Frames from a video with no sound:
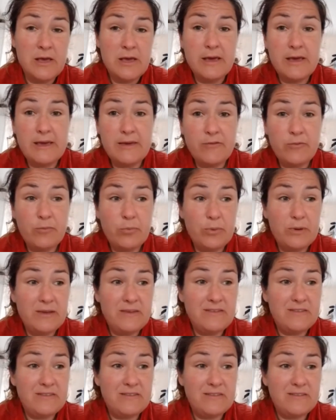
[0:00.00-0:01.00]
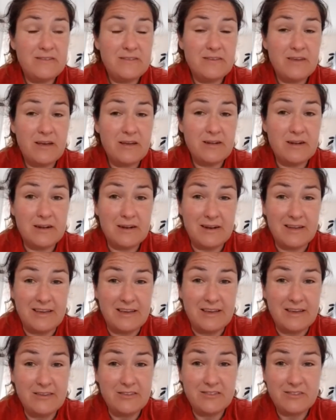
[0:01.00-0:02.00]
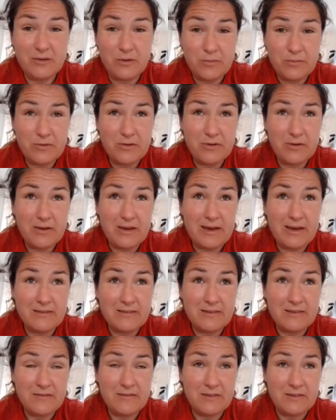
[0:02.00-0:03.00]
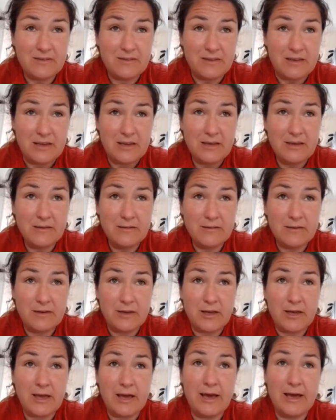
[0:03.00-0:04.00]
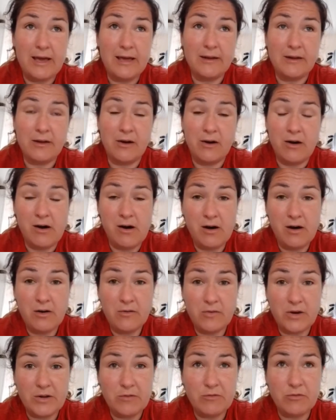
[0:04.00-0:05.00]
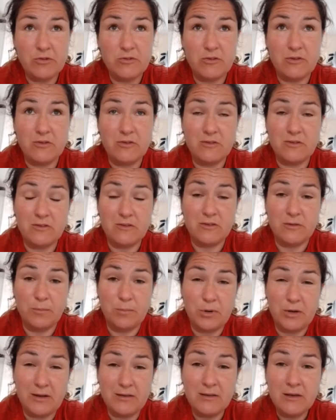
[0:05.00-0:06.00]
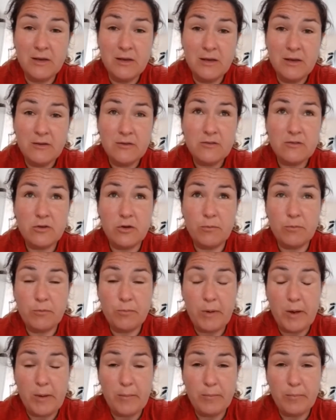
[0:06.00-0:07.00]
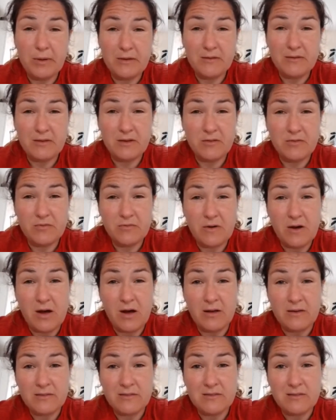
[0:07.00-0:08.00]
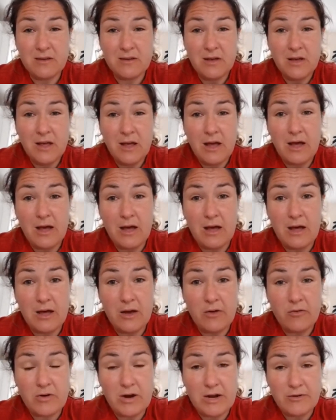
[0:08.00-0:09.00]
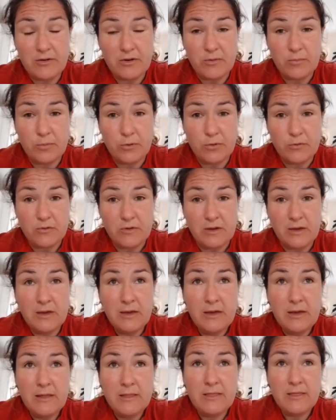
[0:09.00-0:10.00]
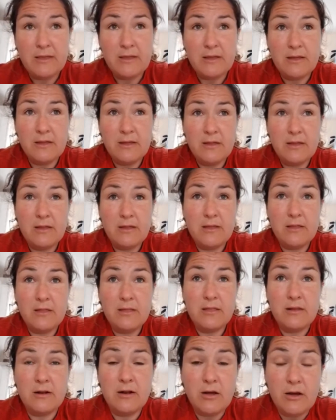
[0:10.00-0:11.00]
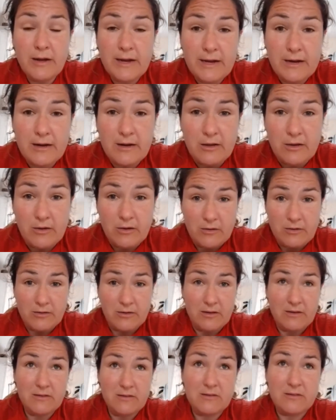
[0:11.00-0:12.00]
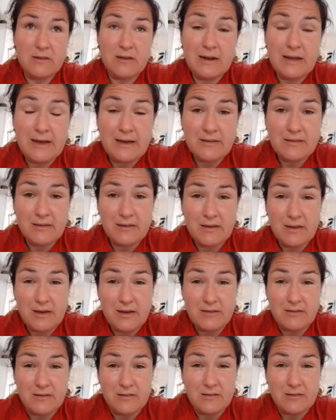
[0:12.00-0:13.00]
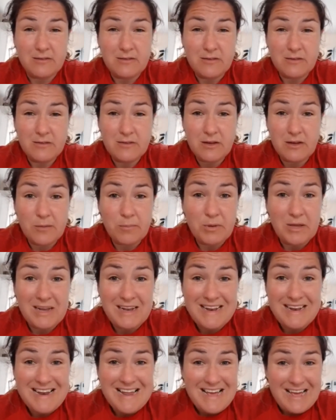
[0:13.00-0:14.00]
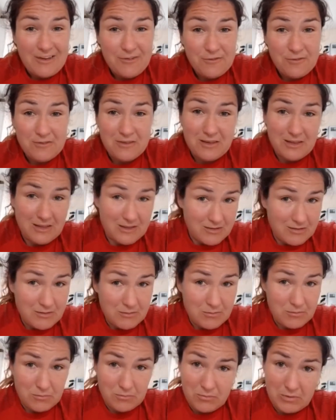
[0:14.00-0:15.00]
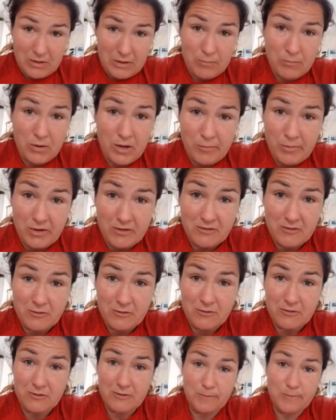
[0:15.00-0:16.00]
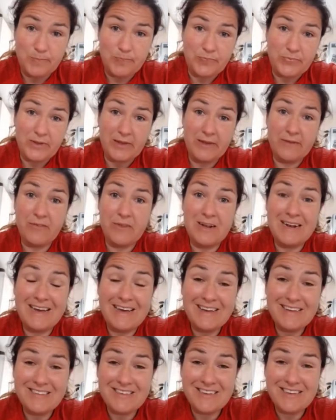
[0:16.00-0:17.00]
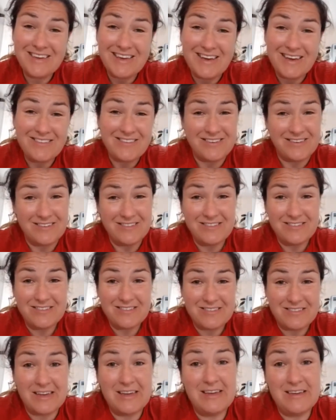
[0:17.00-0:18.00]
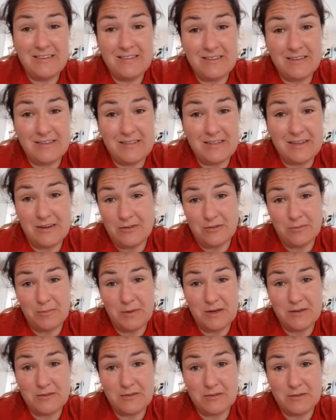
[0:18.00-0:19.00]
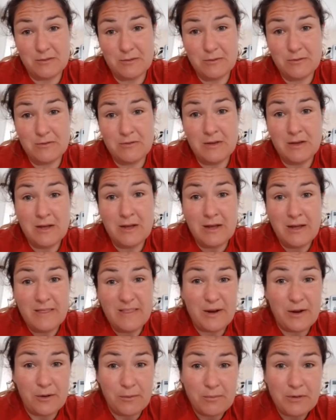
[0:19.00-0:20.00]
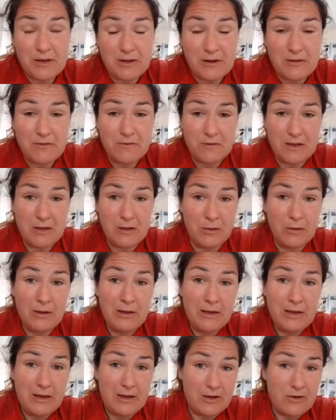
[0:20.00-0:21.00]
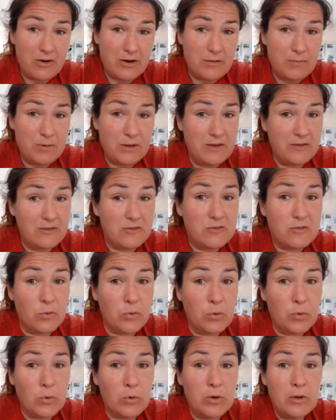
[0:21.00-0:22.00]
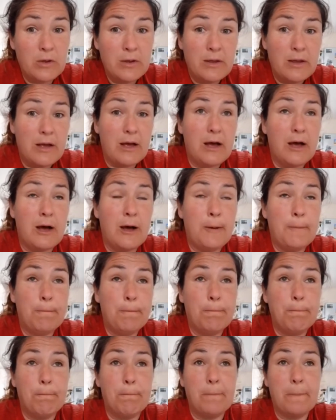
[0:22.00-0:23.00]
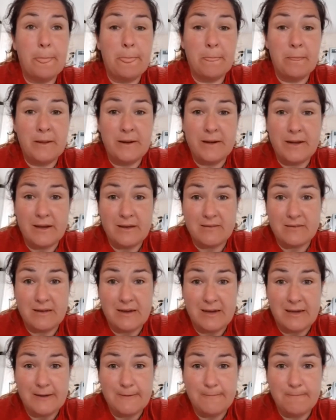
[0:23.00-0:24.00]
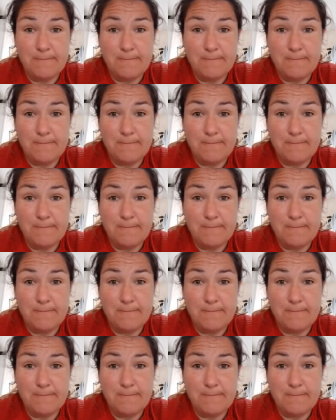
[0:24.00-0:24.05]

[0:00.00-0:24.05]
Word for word: If we suddenly stop doing activity, okay, and our heart rate reduces, the blood stops pumping so fast uh, around our body, the the likelihood is that lactic acid is just going to be left in in my muscles if the lactic acid stays in those muscles, then I'm going to feel incredibly sore um, the next day.